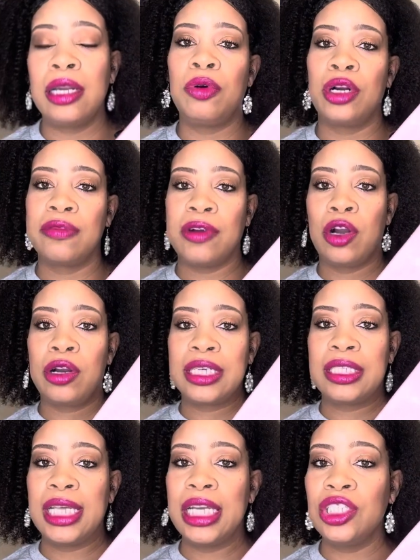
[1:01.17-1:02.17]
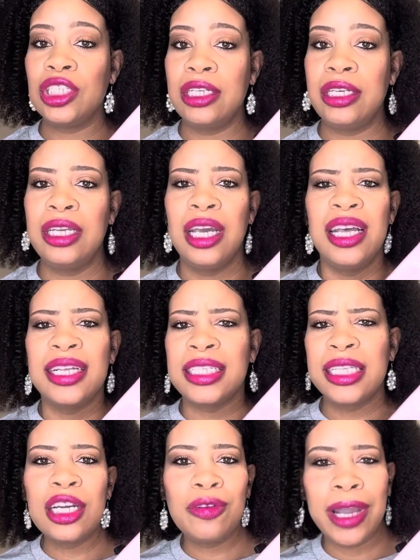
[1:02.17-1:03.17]
a part of our organization,
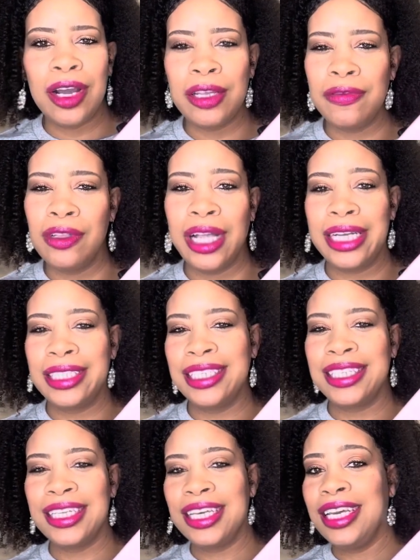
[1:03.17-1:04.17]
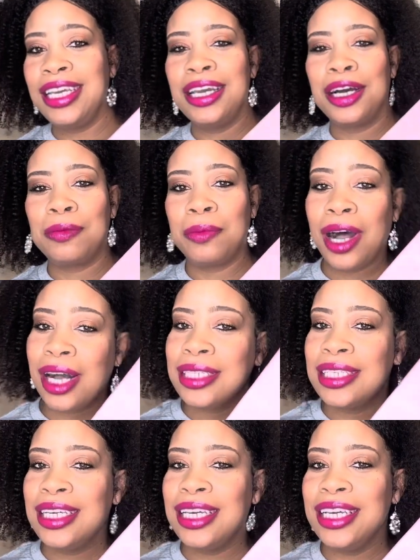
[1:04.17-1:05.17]
stick around if you like to see
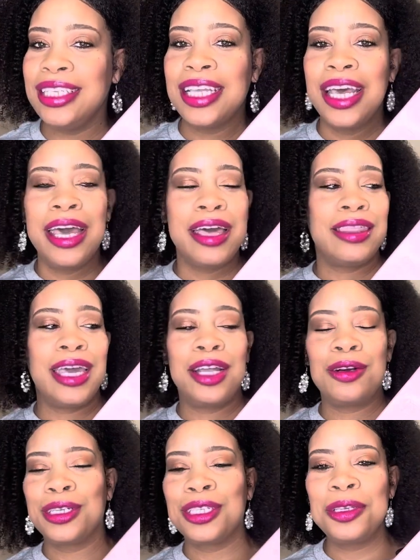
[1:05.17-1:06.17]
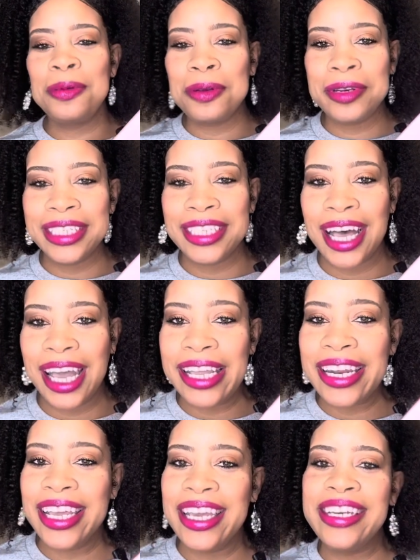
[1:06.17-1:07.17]
unboxings that are super
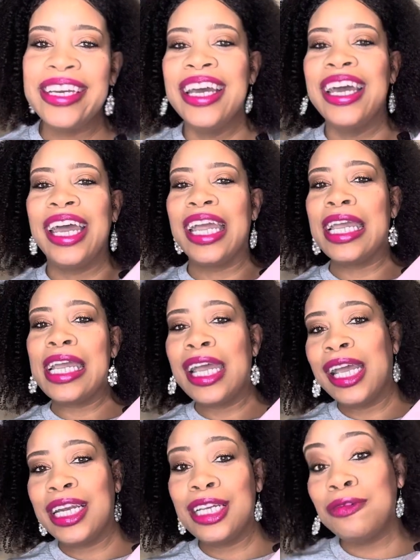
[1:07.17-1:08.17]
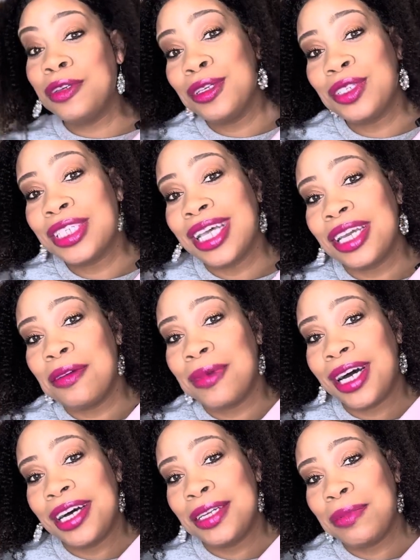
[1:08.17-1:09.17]
exciting and if you just like
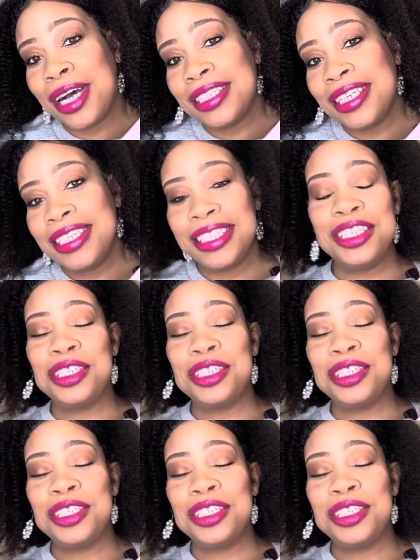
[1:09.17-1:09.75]
unboxings in